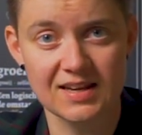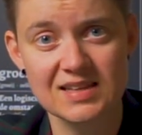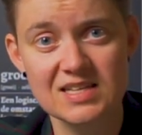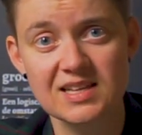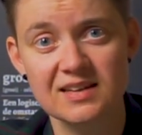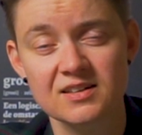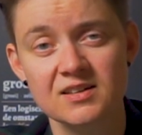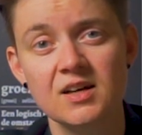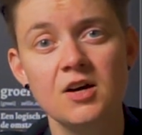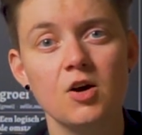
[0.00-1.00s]
And in this
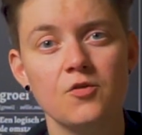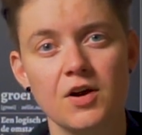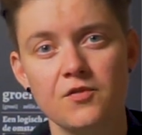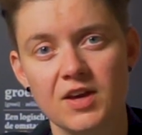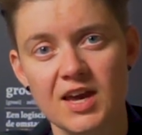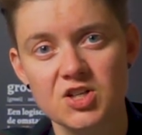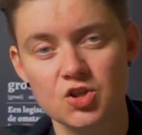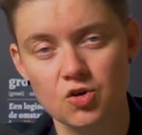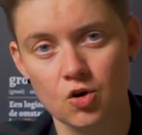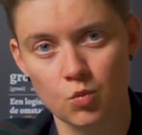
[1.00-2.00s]
letter, a
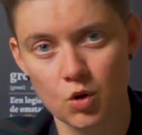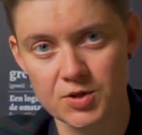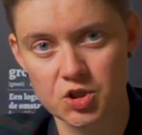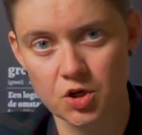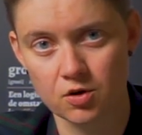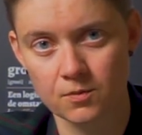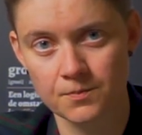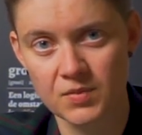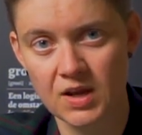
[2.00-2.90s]
verification code will be shown.